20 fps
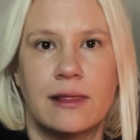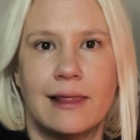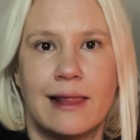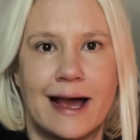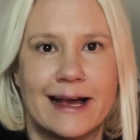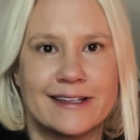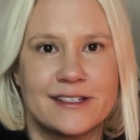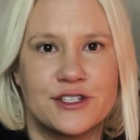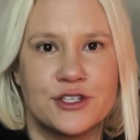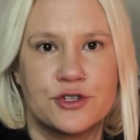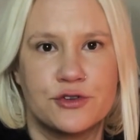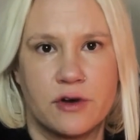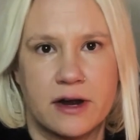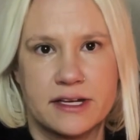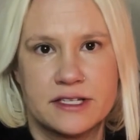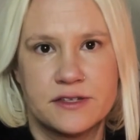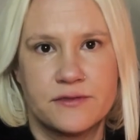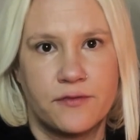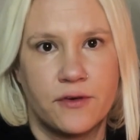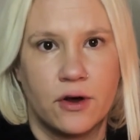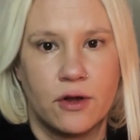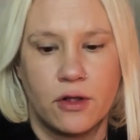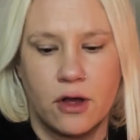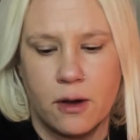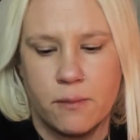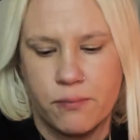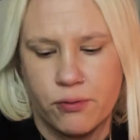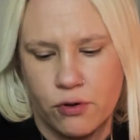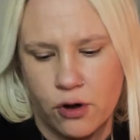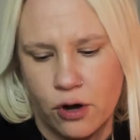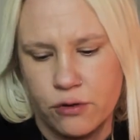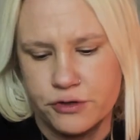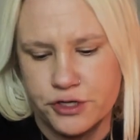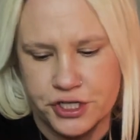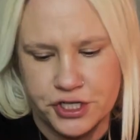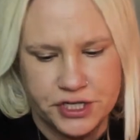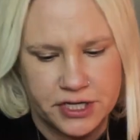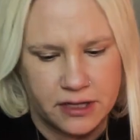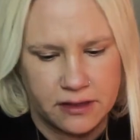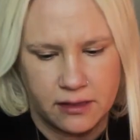less stressful
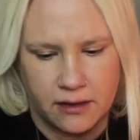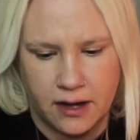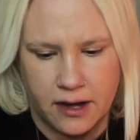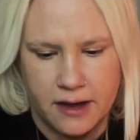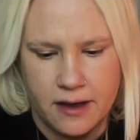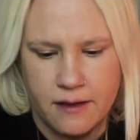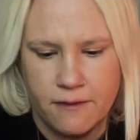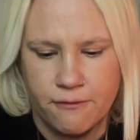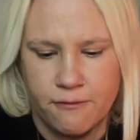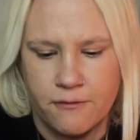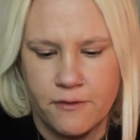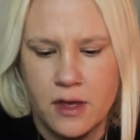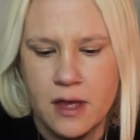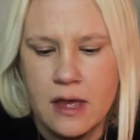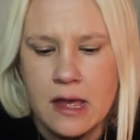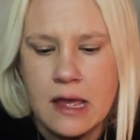approach to life.